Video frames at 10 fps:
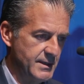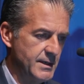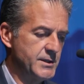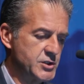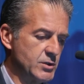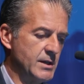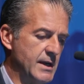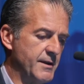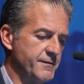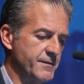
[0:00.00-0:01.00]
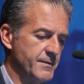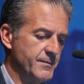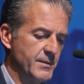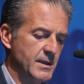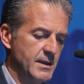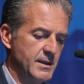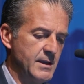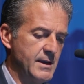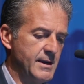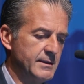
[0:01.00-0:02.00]
And sure enough,
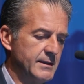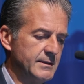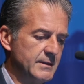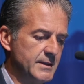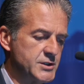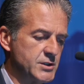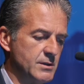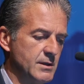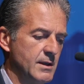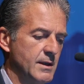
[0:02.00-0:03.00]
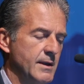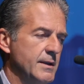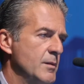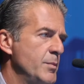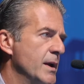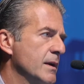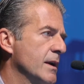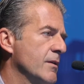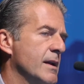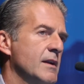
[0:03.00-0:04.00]
he had a deletion in the
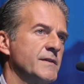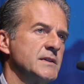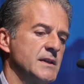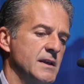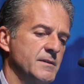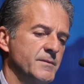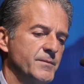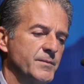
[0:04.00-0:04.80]
PRK1 alpha gene.